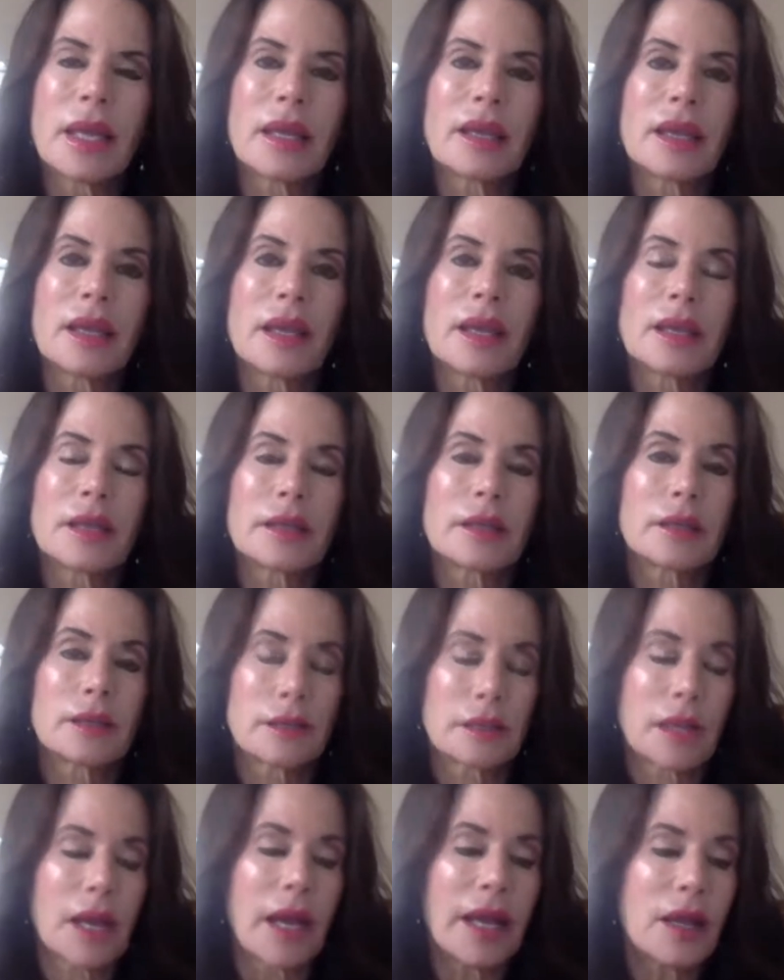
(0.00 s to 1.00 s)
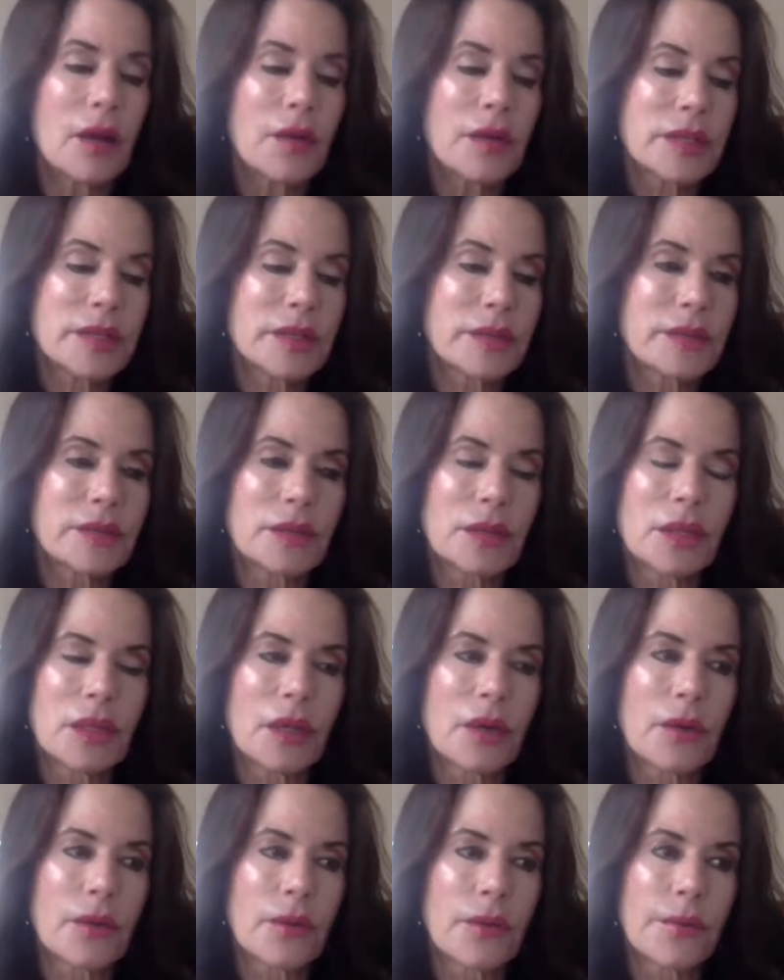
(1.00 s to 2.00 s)
And I always, you
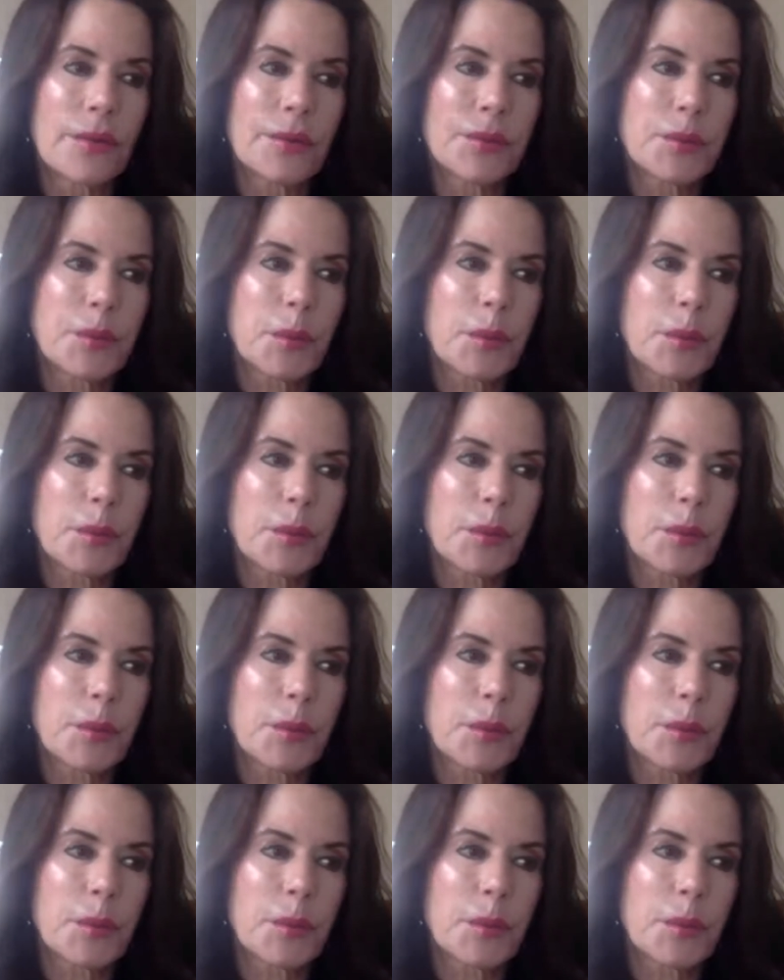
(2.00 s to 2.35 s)
know,